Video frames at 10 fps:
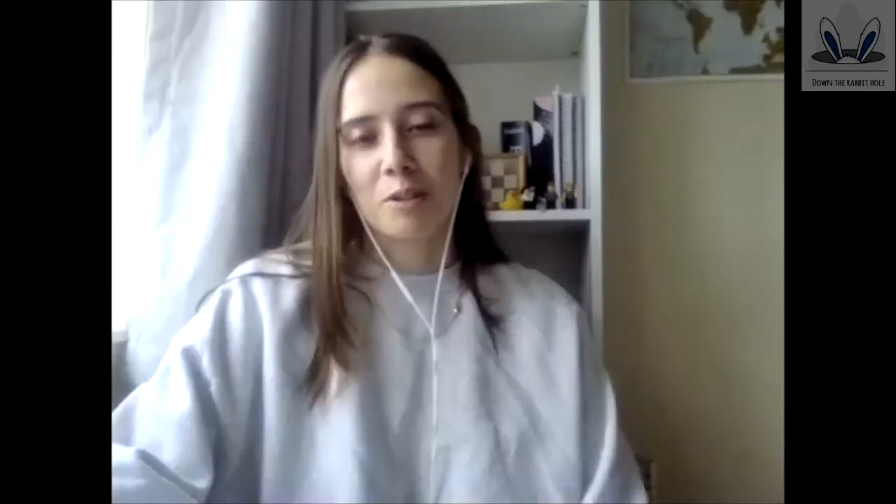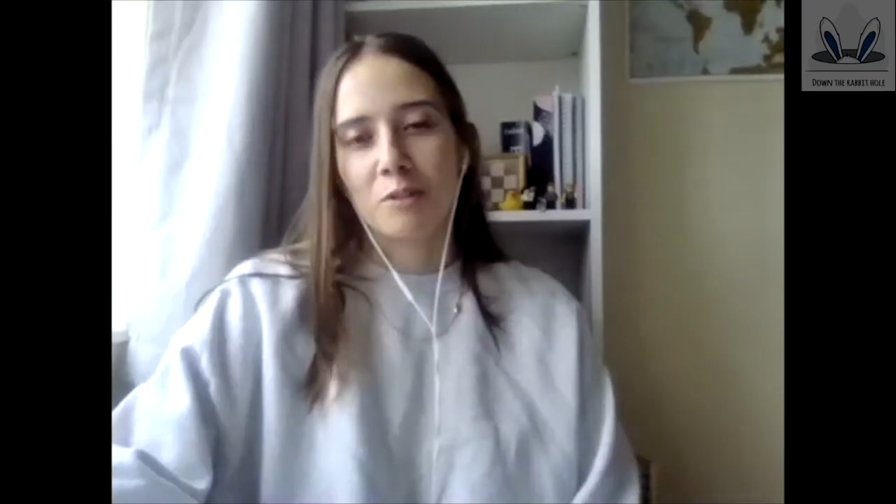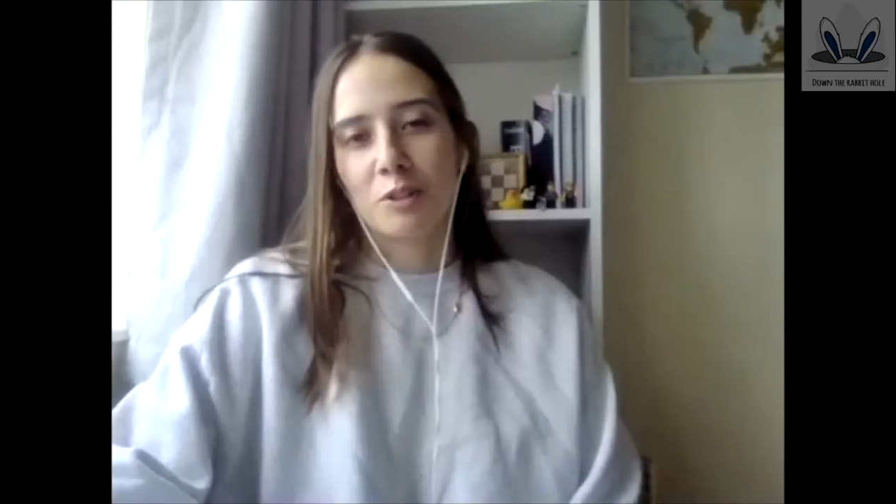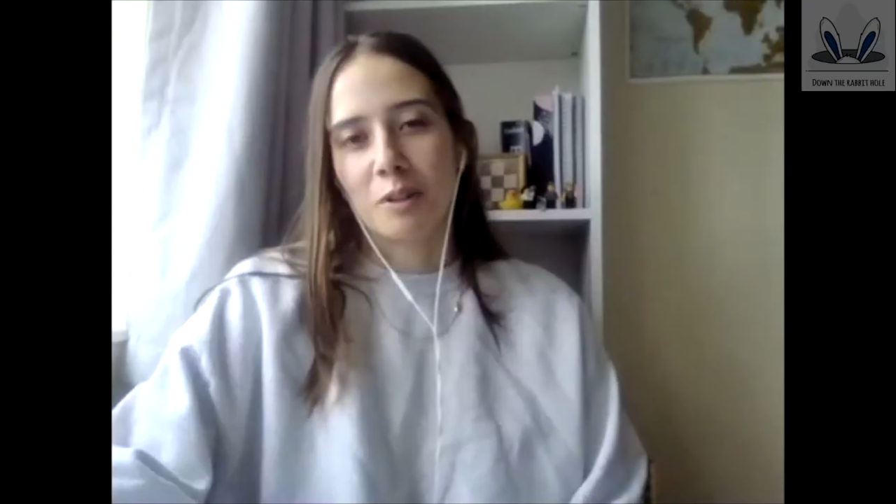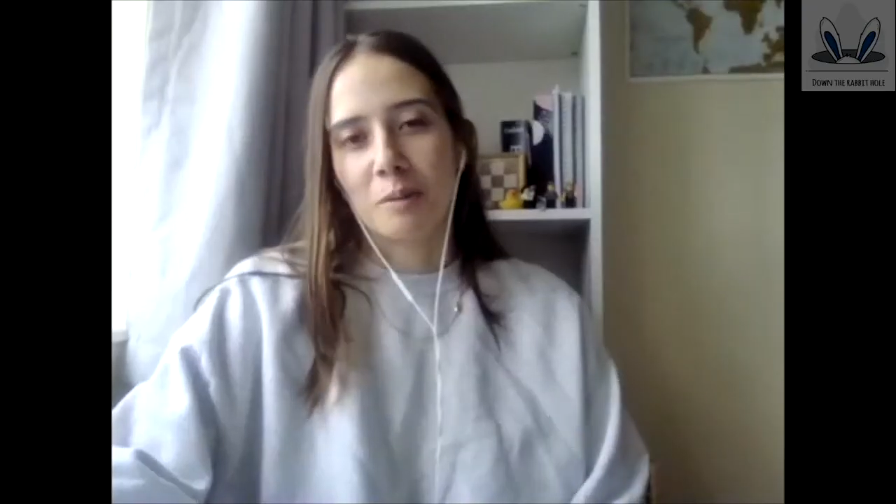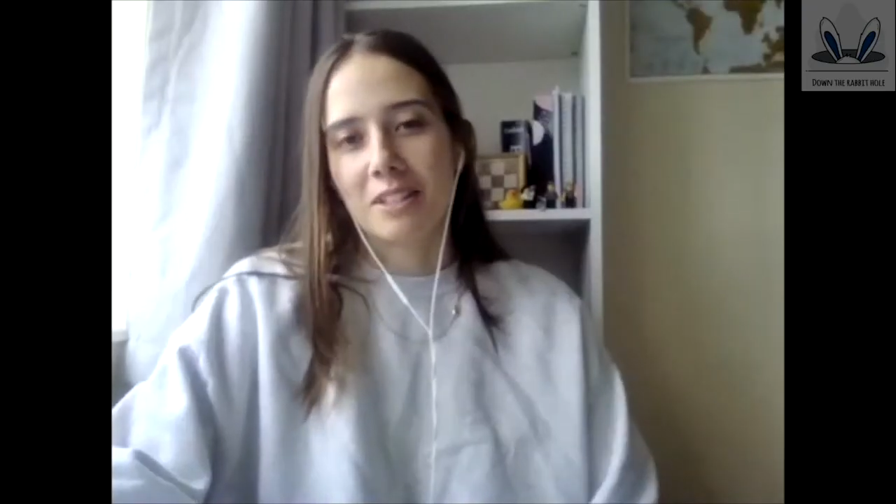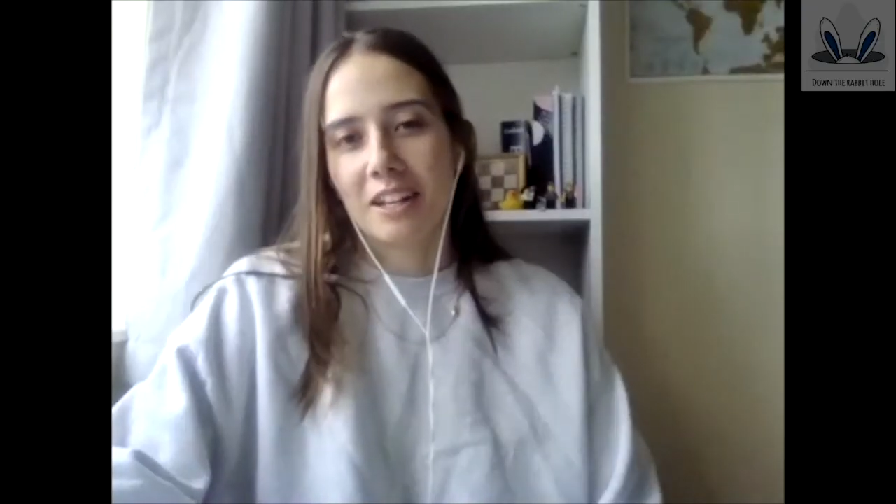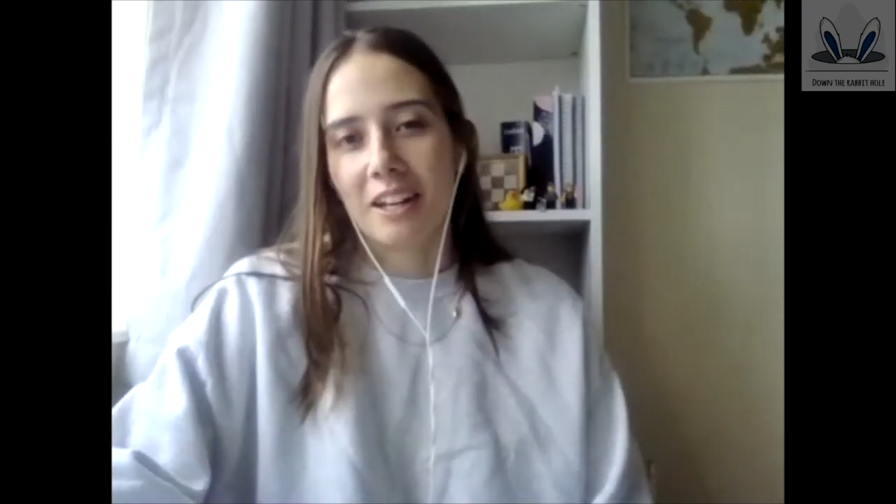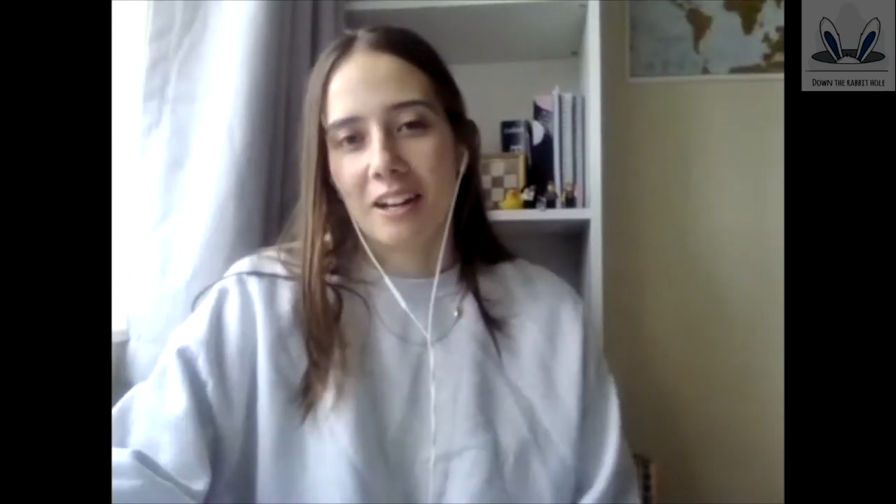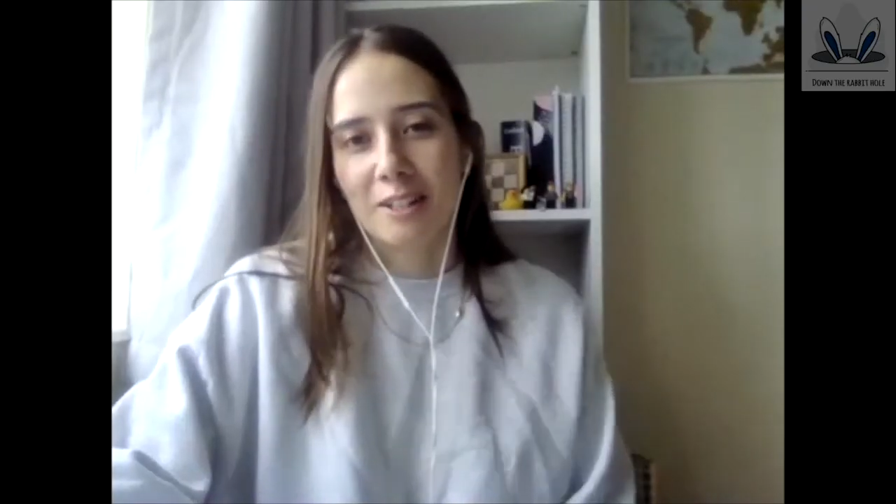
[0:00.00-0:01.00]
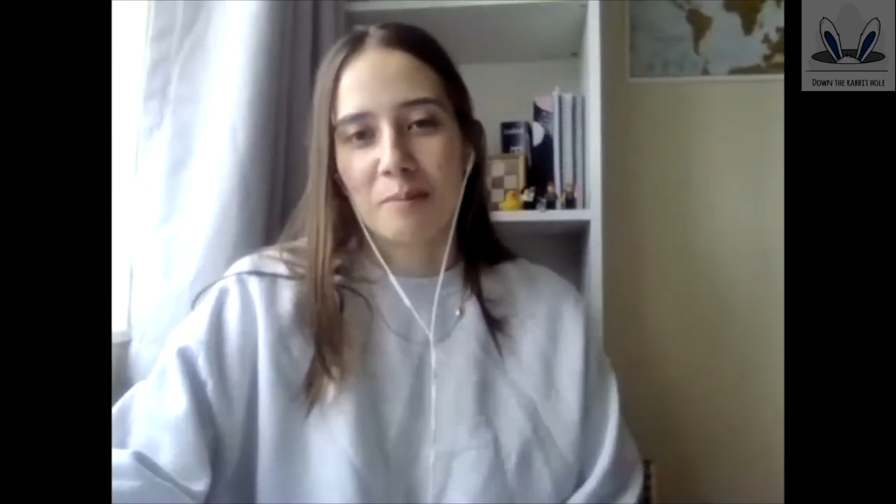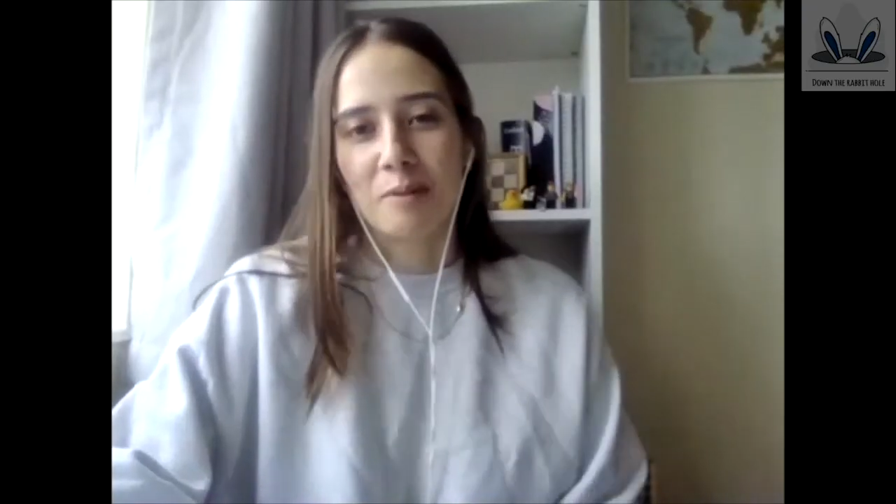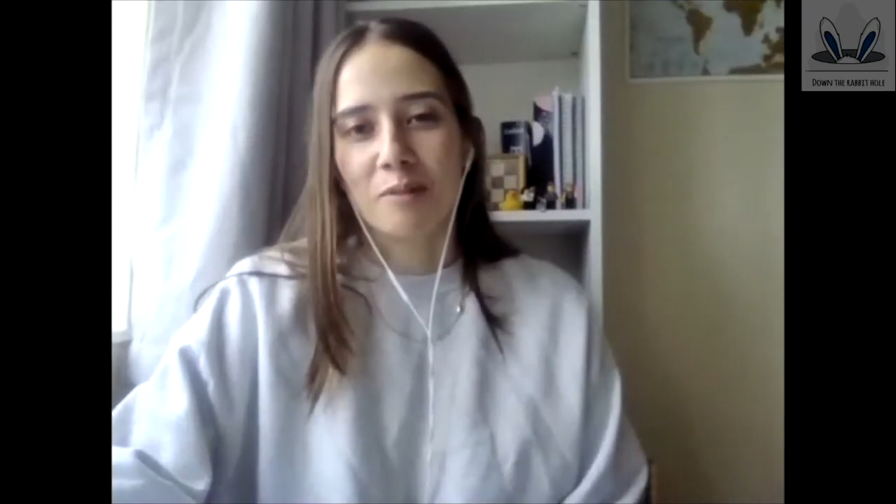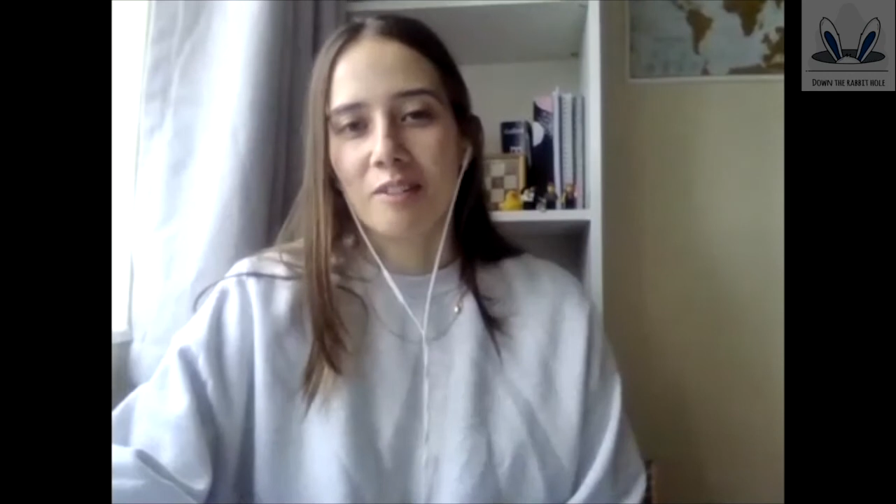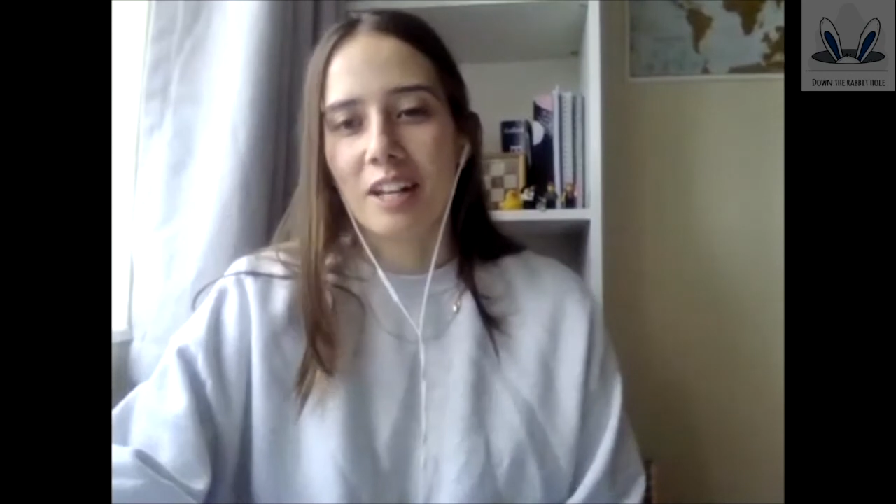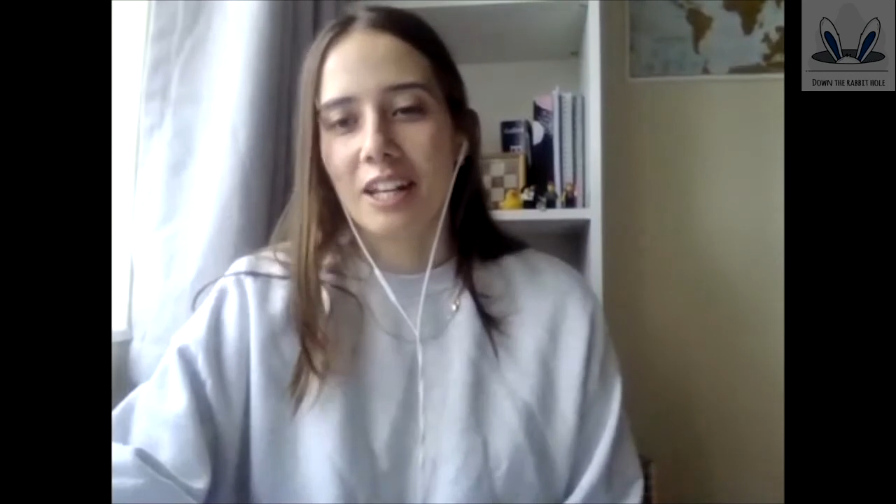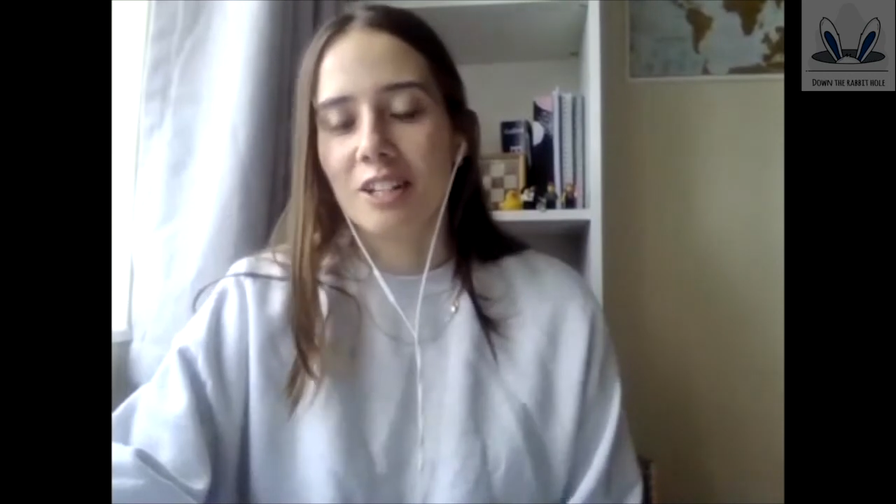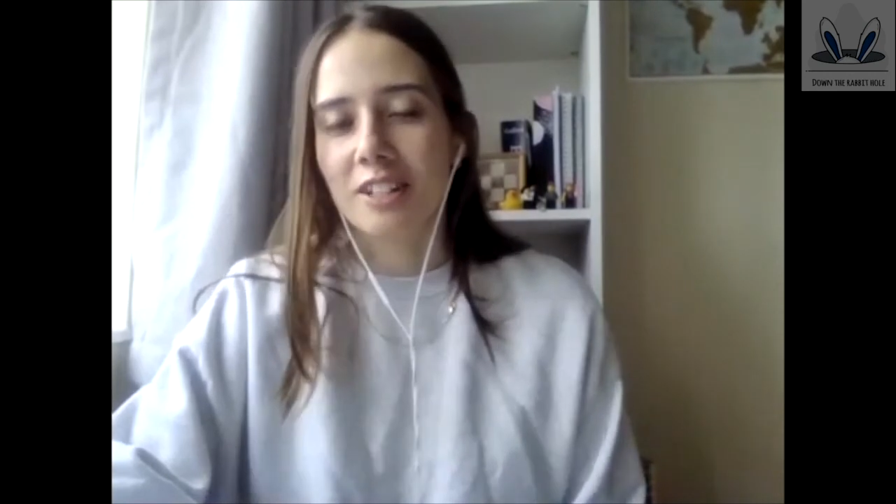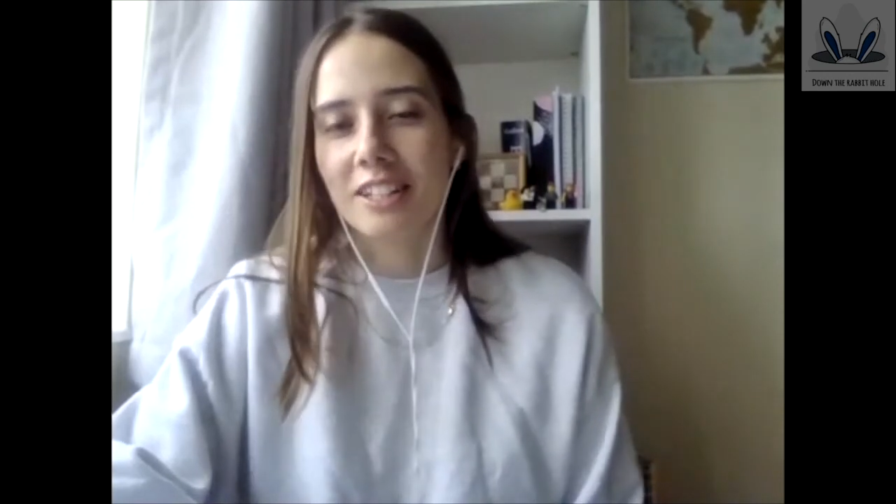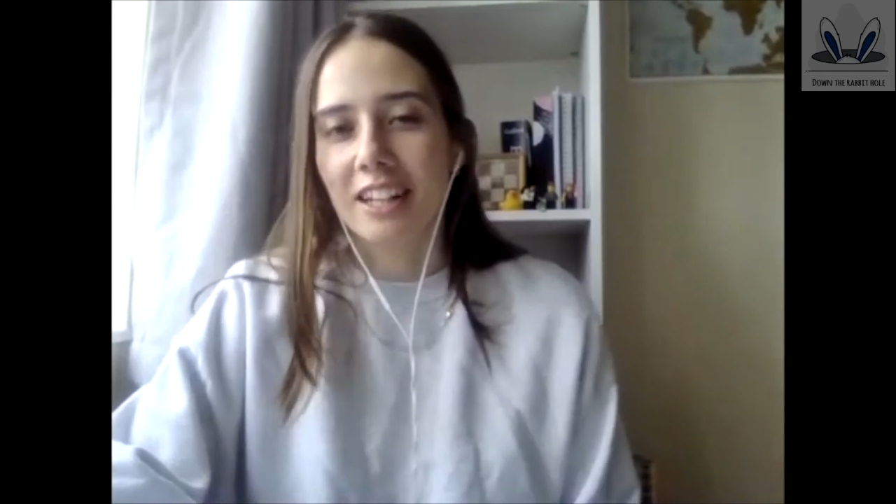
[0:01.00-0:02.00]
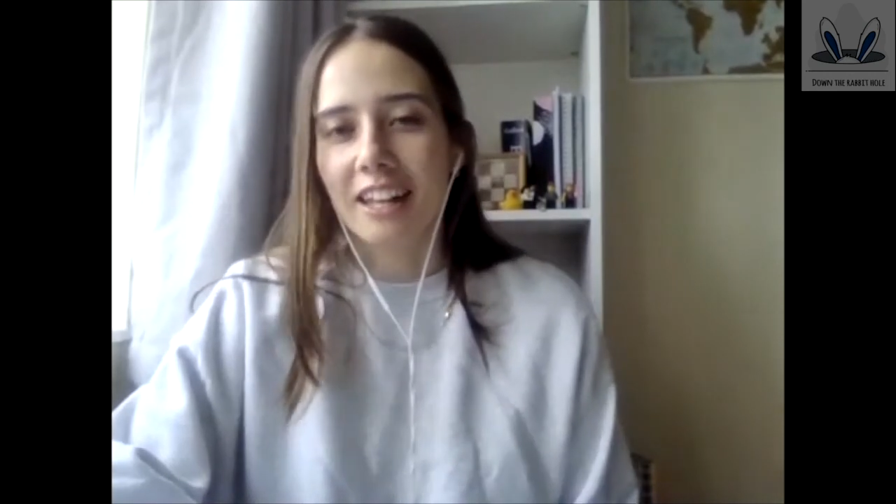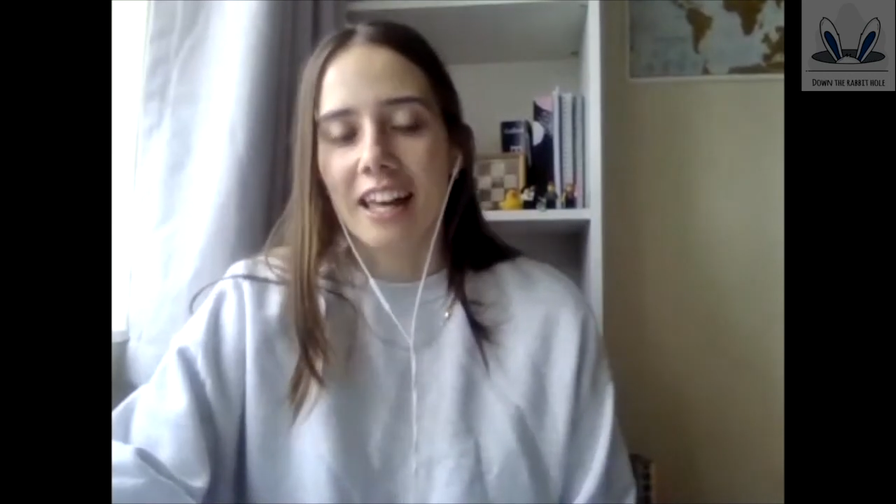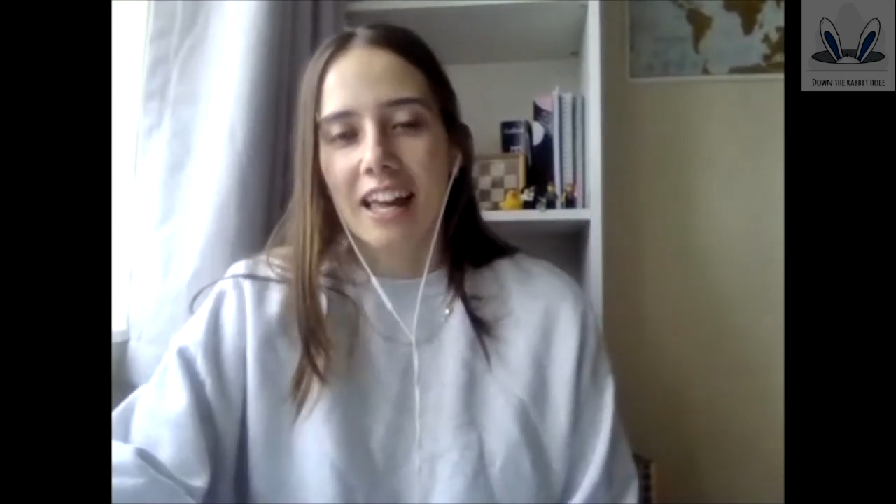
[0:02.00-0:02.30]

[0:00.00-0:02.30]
for joining me today, Karen. It's been really, really interesting.